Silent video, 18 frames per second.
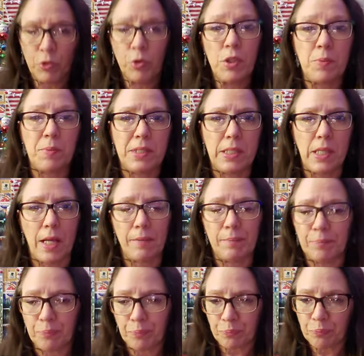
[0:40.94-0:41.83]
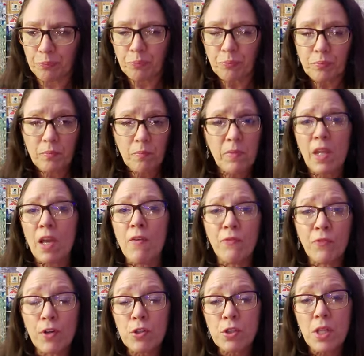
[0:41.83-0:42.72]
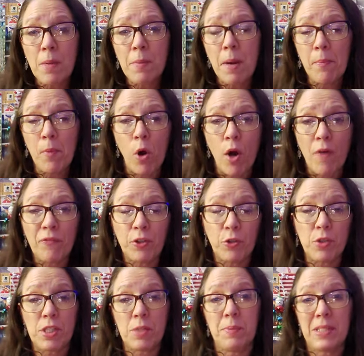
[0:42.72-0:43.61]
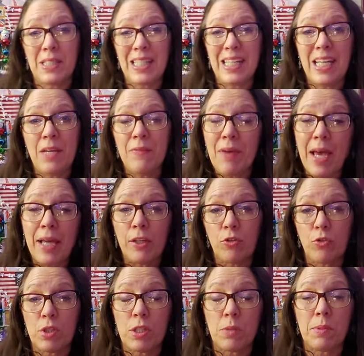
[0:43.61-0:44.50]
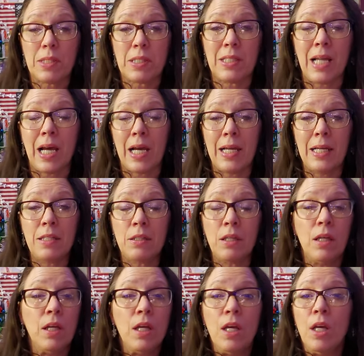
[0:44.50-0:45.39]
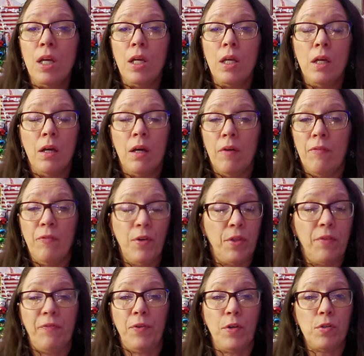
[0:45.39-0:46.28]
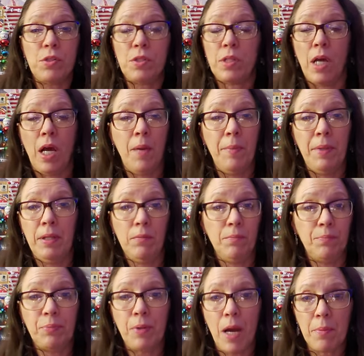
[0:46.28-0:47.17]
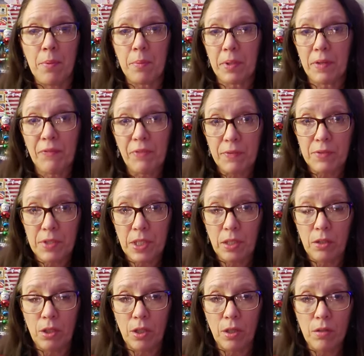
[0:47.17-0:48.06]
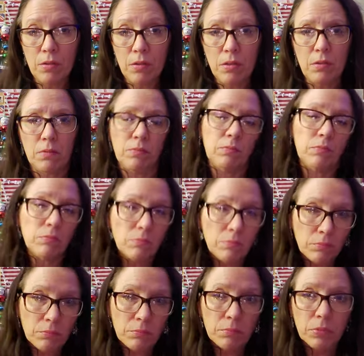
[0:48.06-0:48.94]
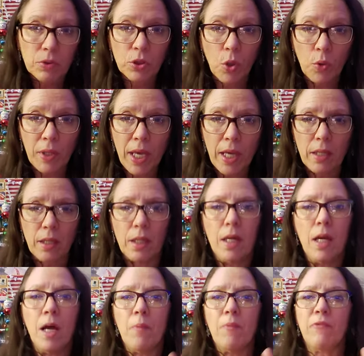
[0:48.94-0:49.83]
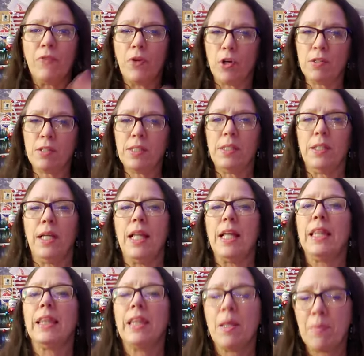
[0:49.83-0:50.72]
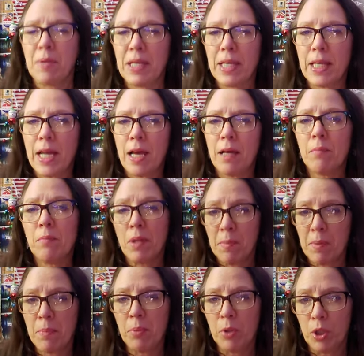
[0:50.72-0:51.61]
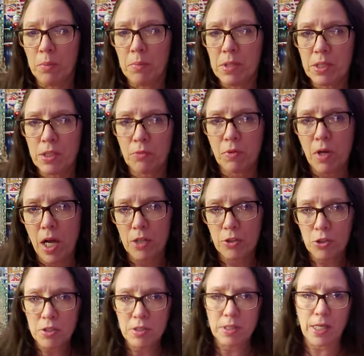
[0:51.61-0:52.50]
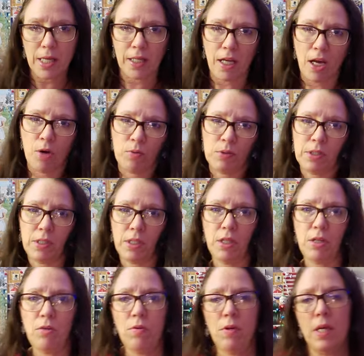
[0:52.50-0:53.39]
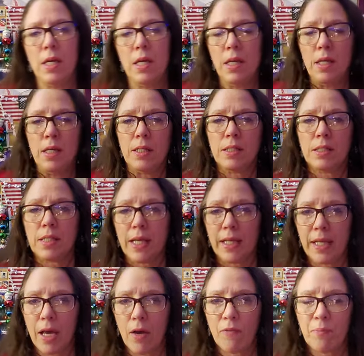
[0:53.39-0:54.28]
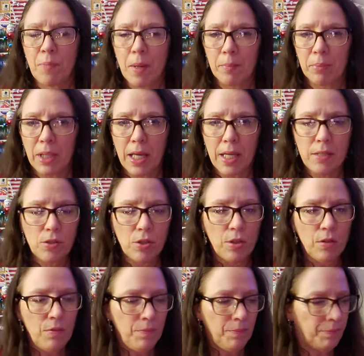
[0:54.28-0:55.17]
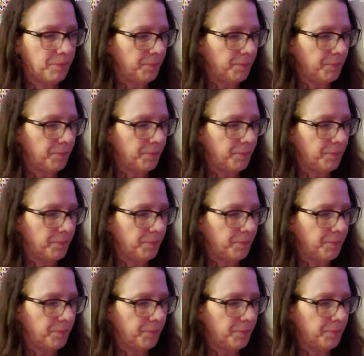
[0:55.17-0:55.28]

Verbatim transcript: Christmas Day. First time I'm off Christmas Eve and Christmas night for the first time in probably 15 years. It's okay. First, let me get out, let me pull a Mr. Rogers like I always do. Take off my blazer.